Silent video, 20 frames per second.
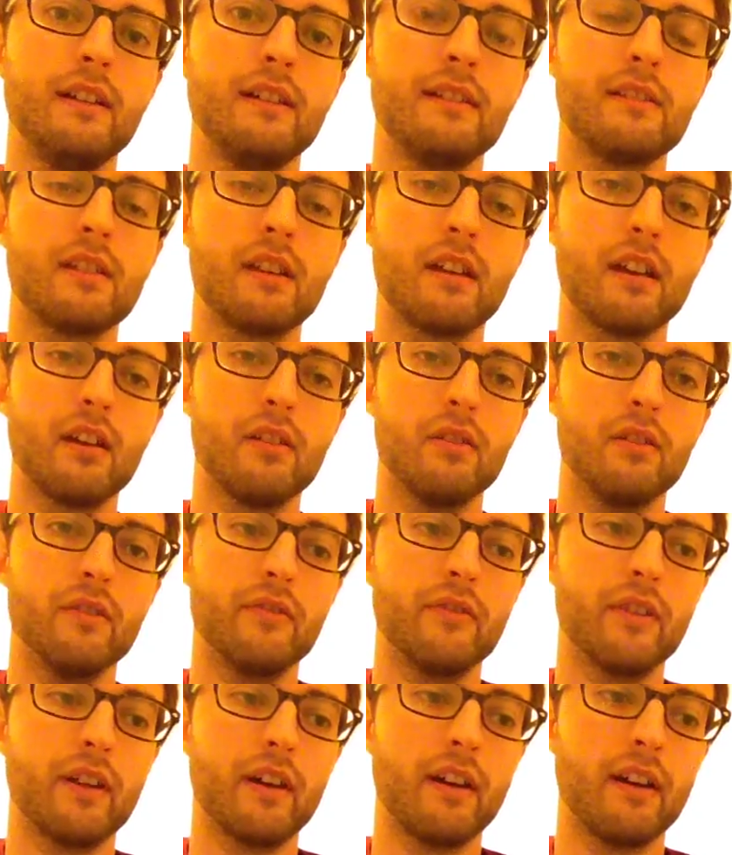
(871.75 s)
to get out
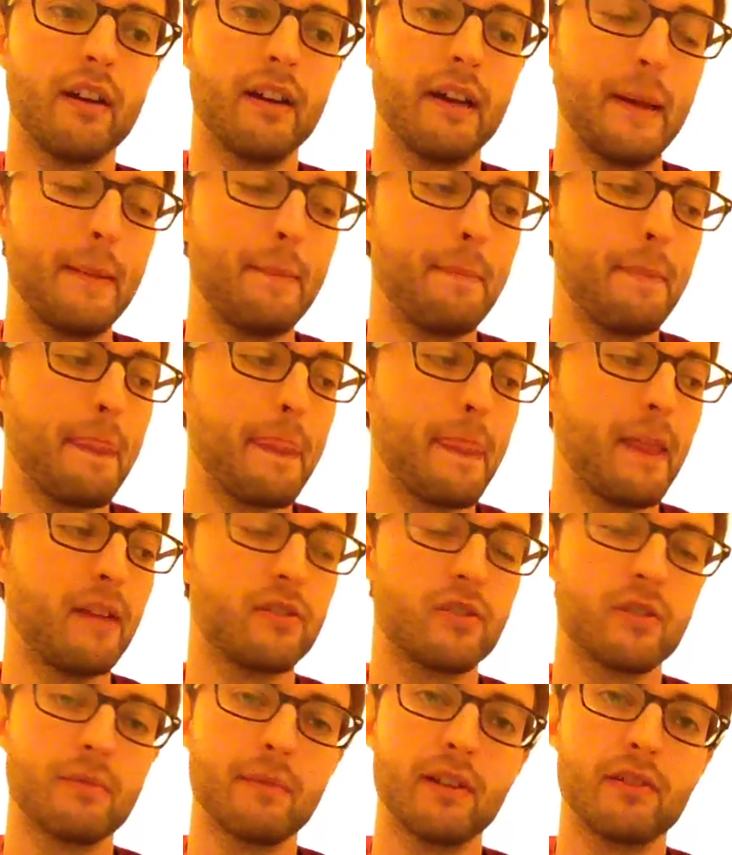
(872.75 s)
of that
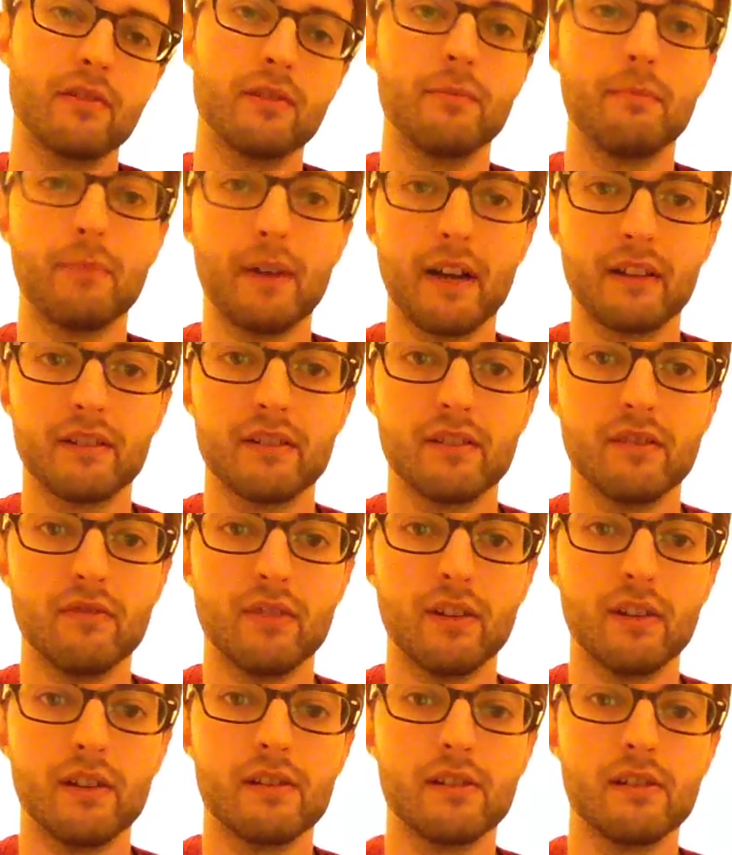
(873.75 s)
instrumental and back to the
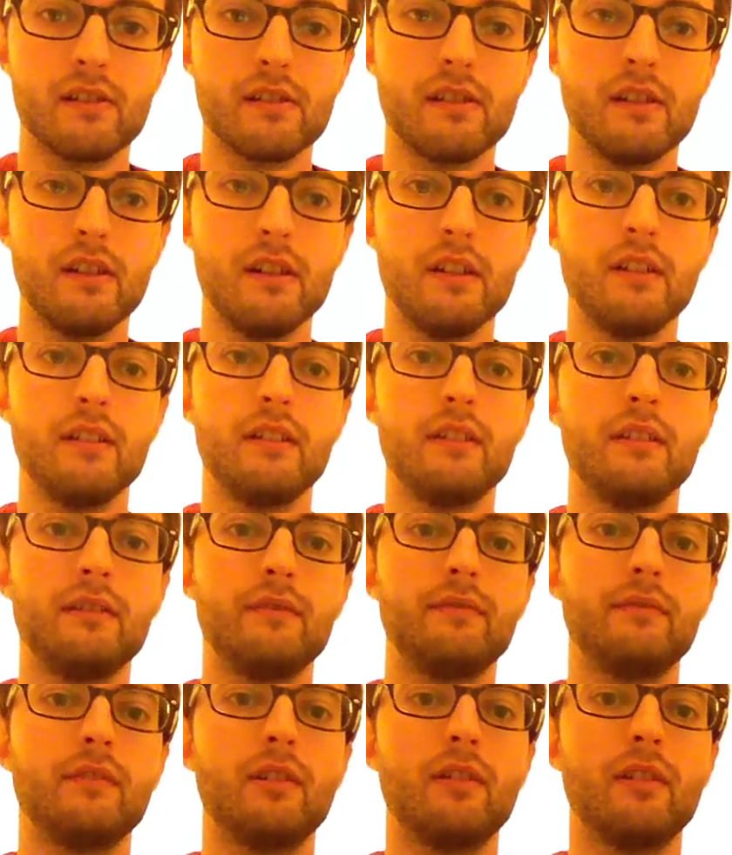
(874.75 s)
verses.
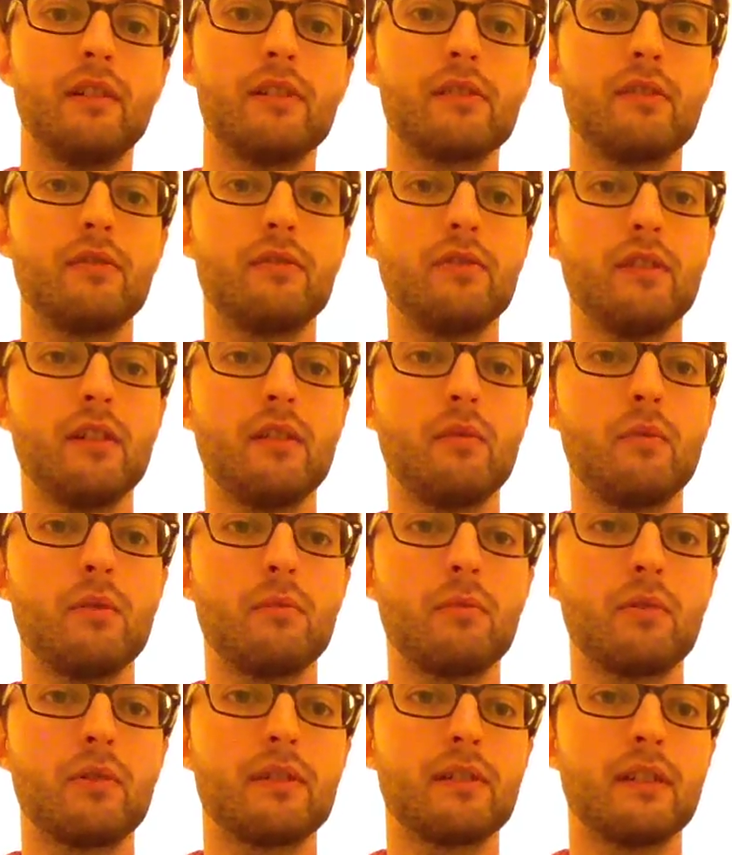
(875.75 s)
Alright, so I'll do that
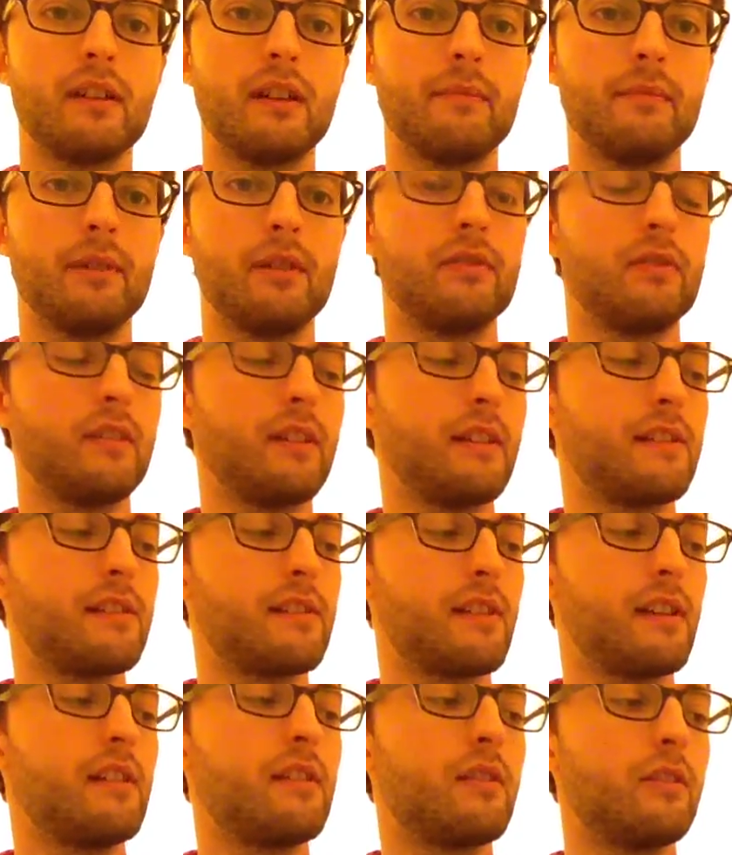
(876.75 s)
one more time. I'll do that
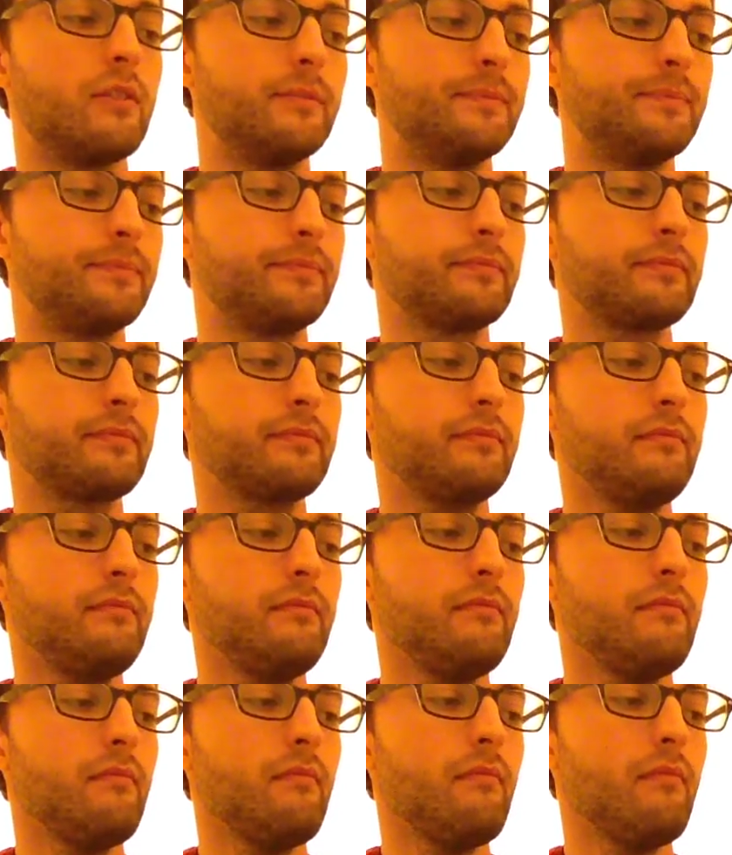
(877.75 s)
cycle,
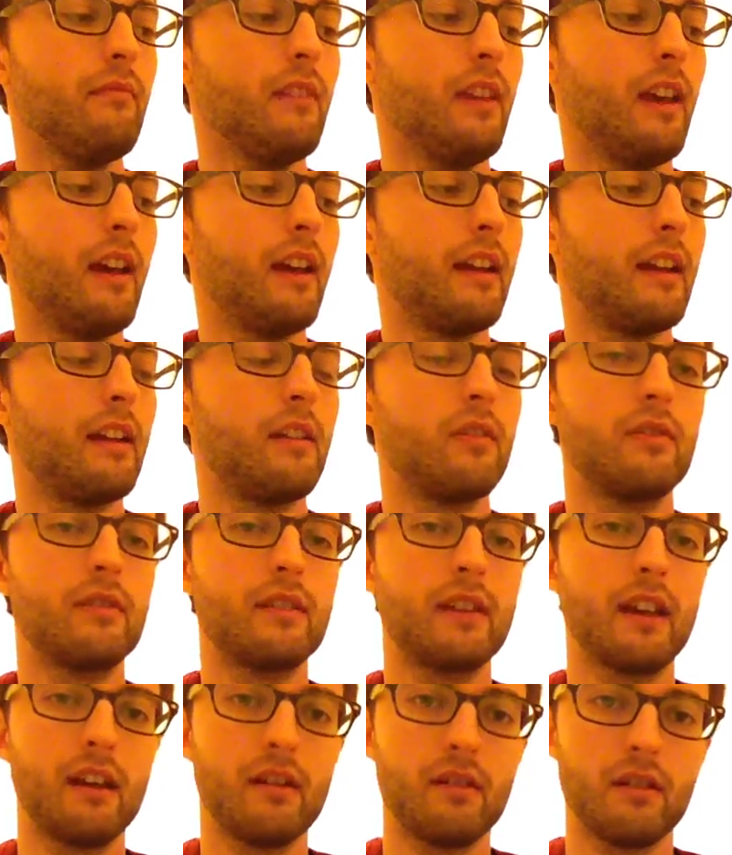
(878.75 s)
and then I'll
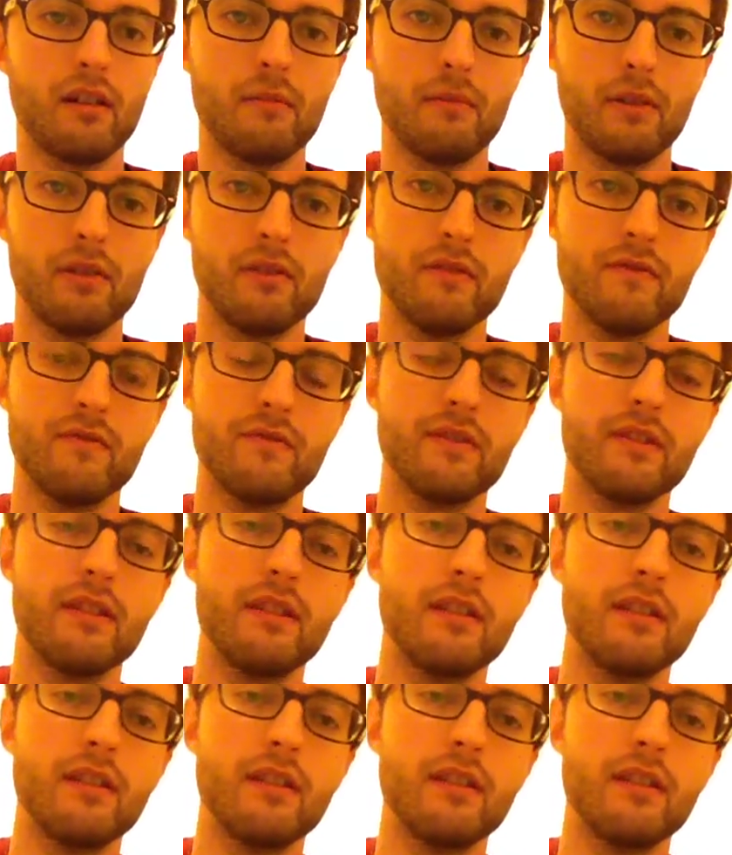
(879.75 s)
come out of